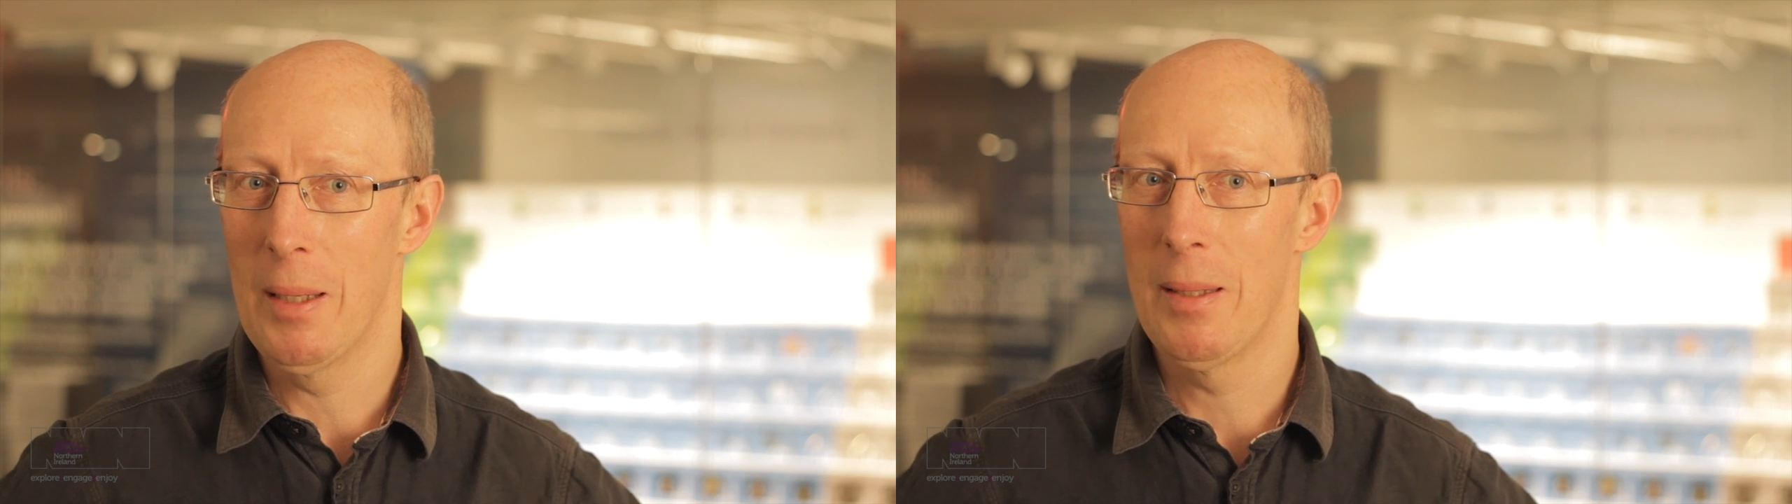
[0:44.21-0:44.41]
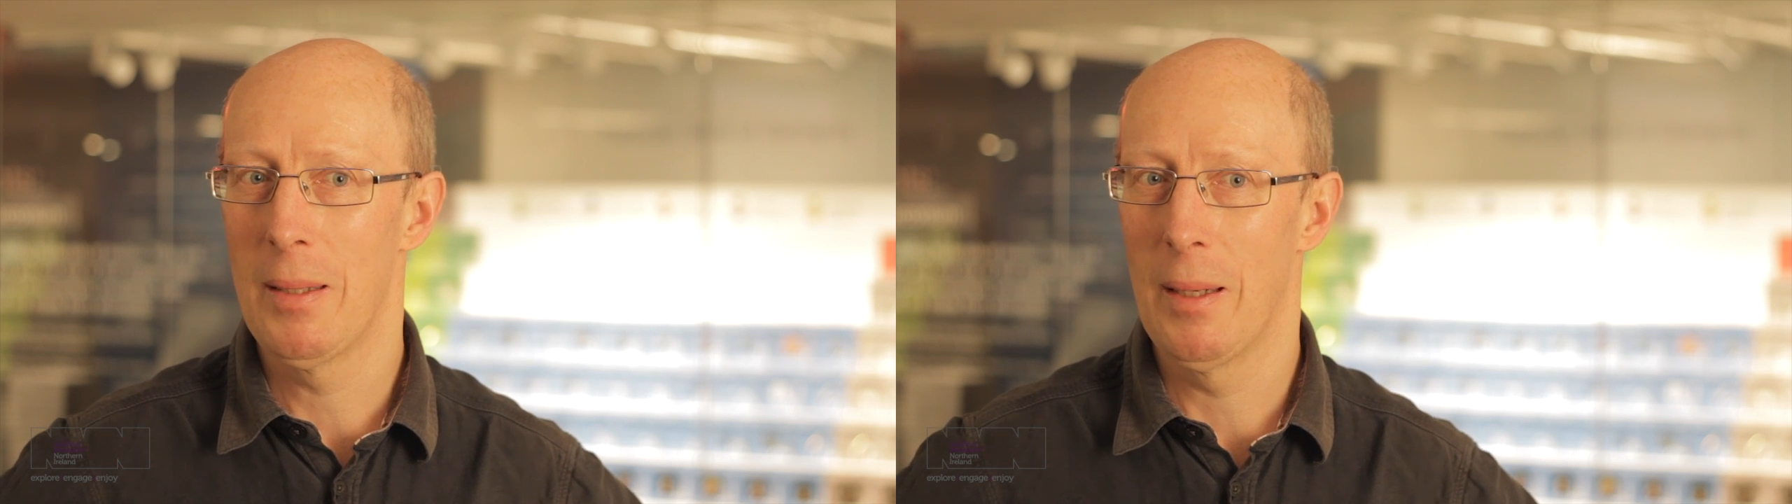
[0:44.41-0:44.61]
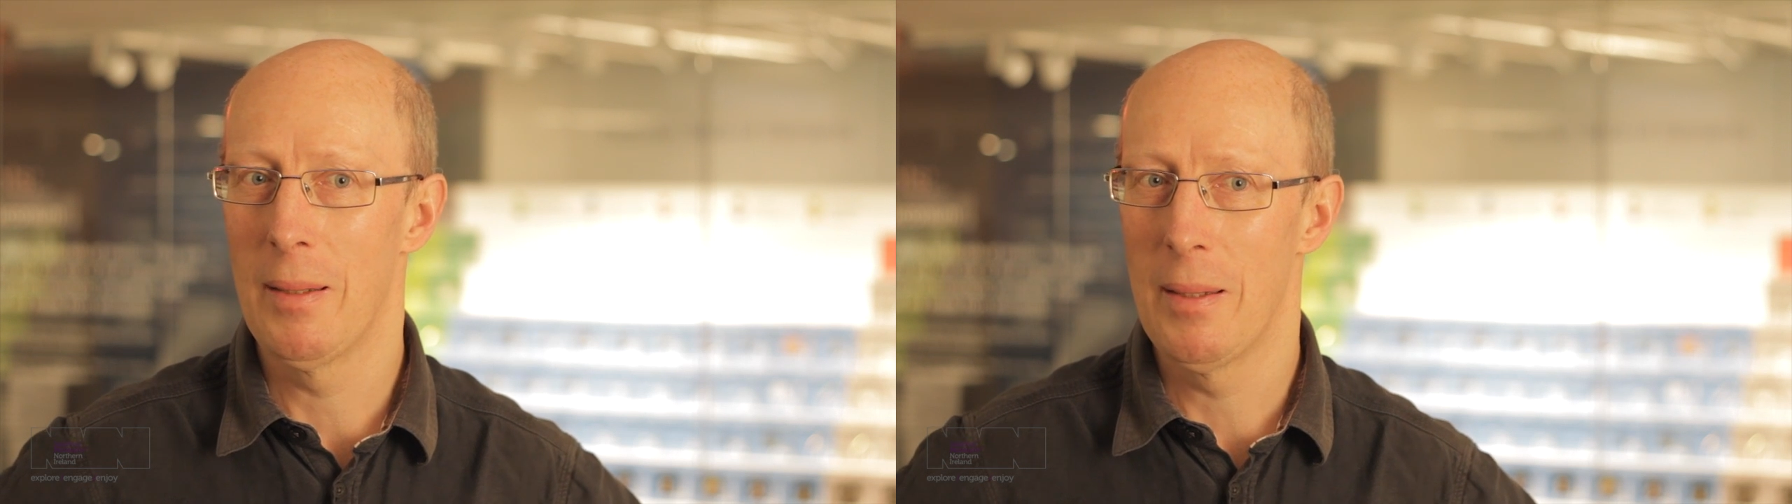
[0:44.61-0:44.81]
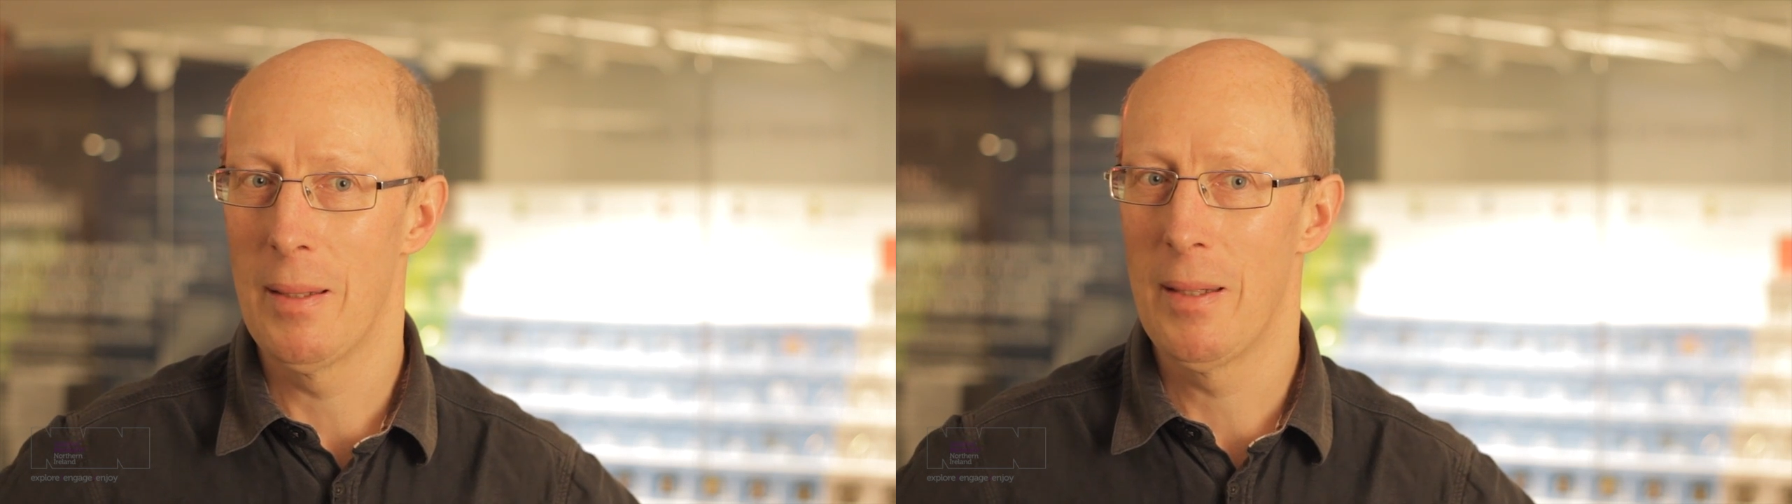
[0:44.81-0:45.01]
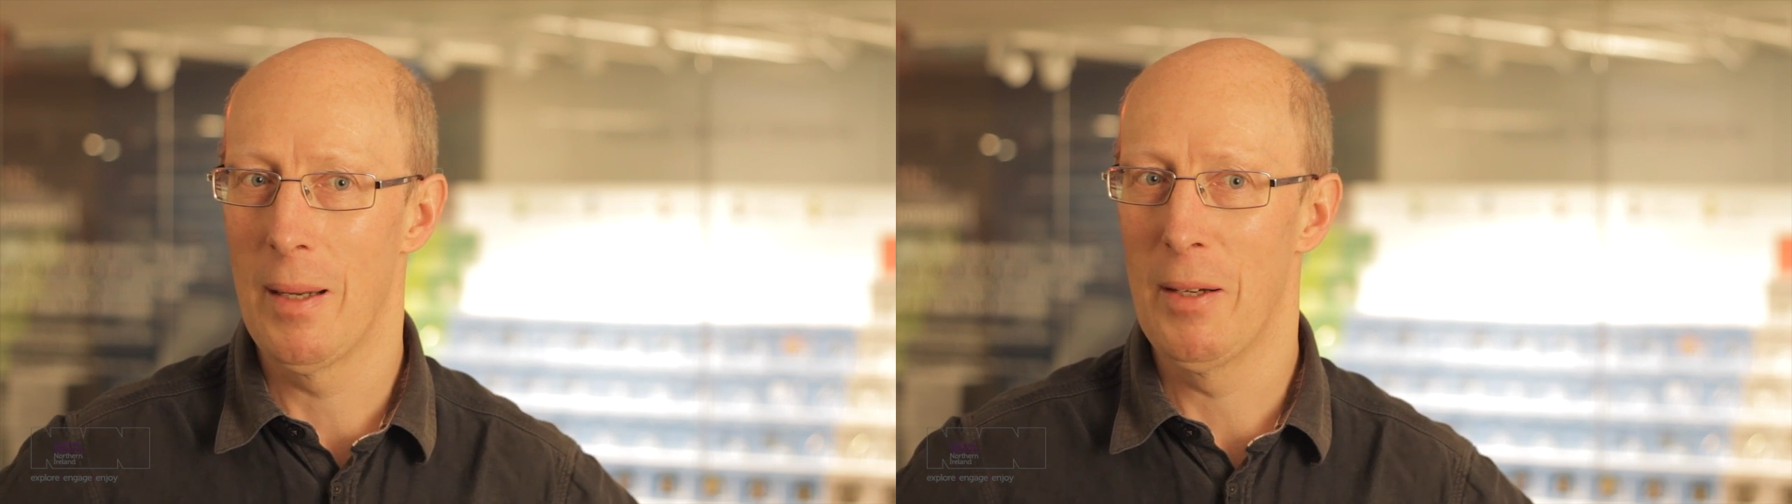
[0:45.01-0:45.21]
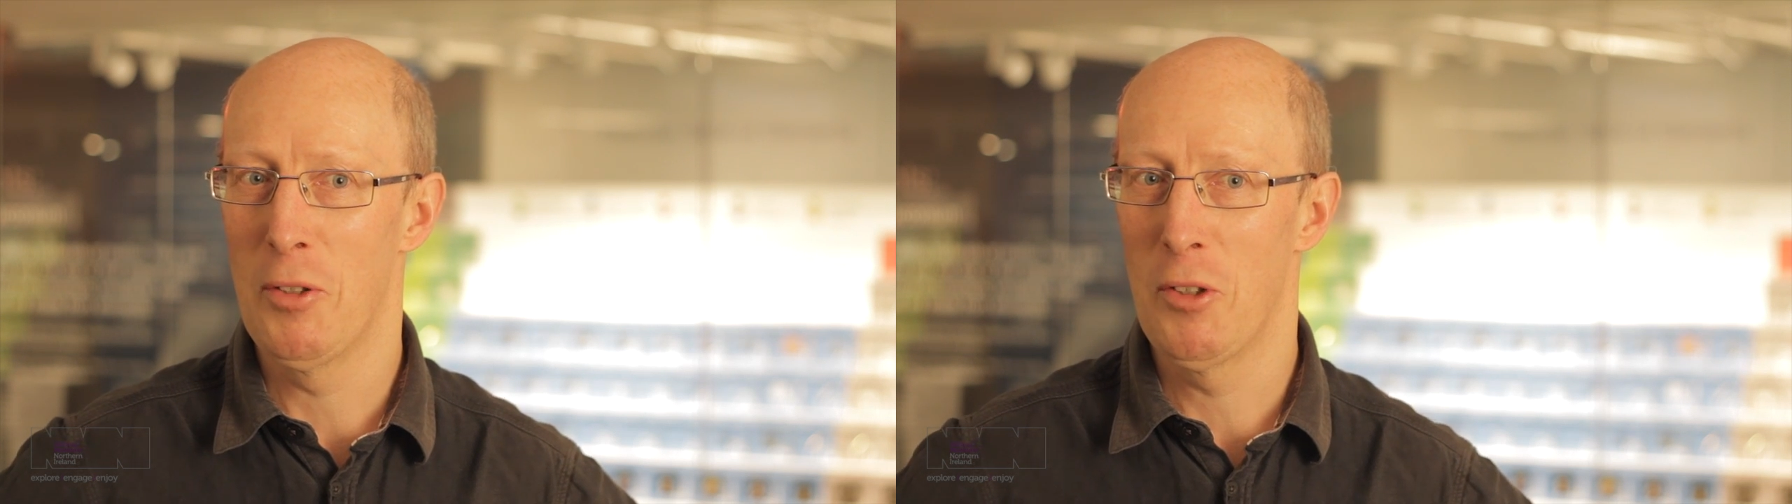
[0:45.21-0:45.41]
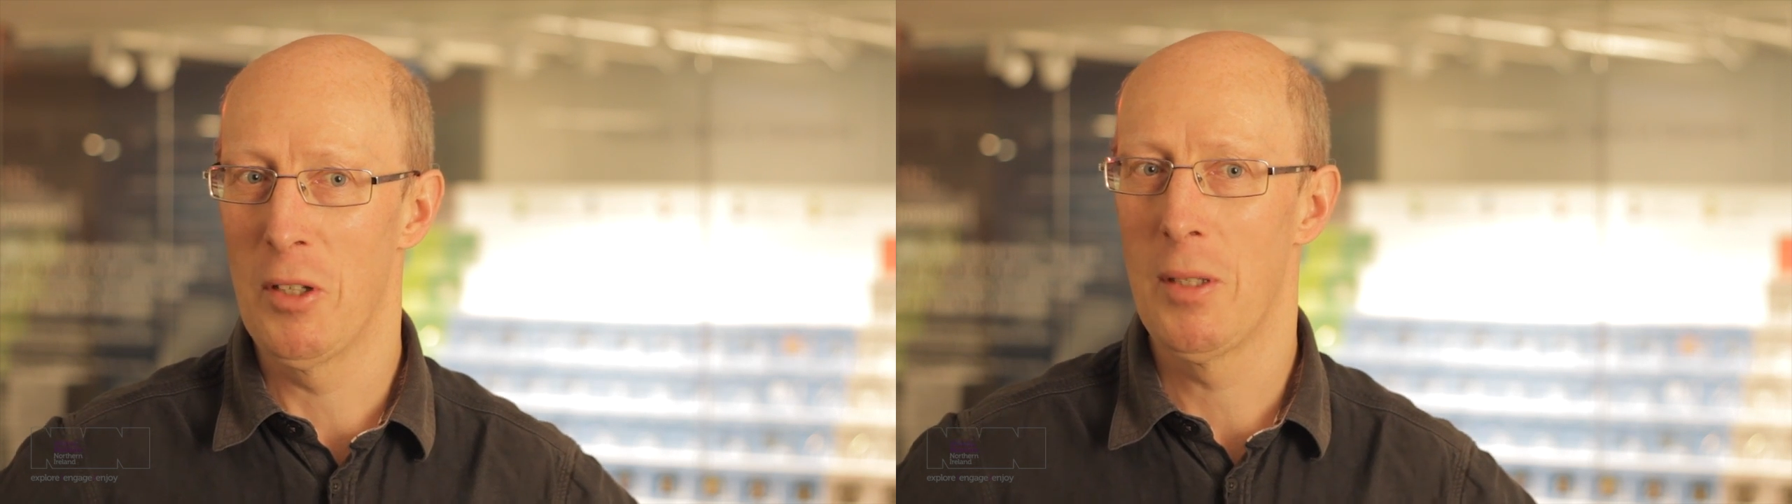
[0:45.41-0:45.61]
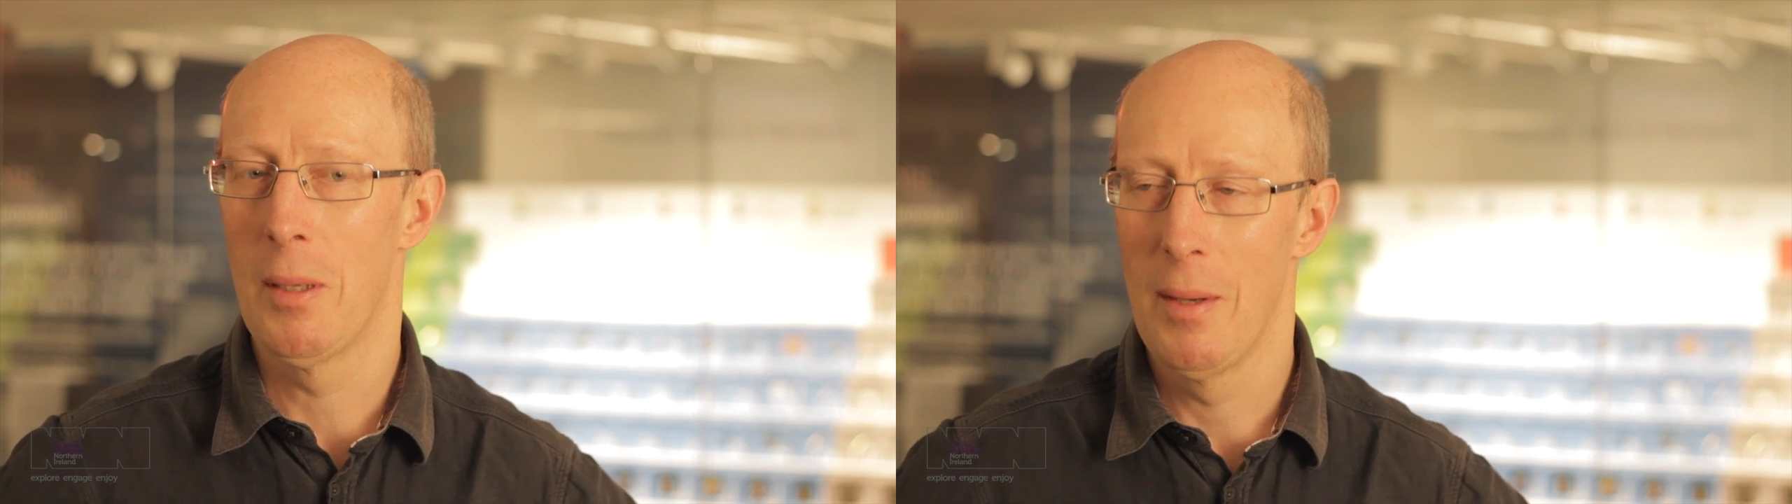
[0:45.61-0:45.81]
years to get to this stage,
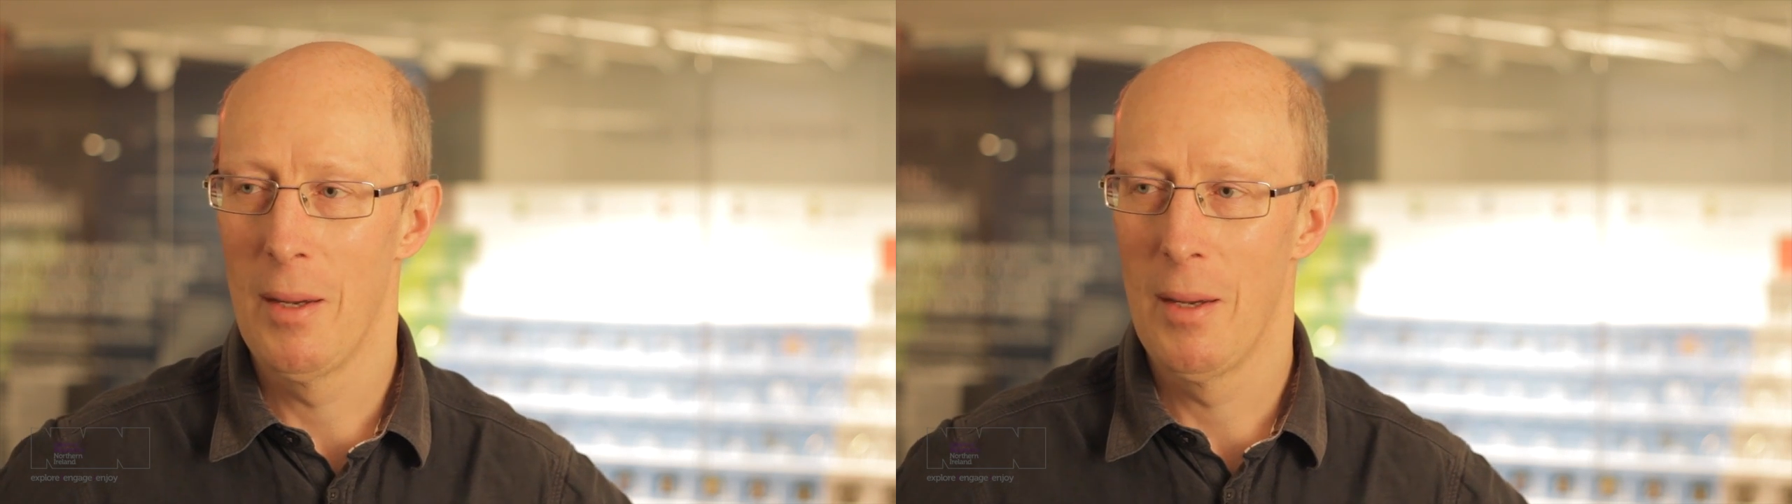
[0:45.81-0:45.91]
just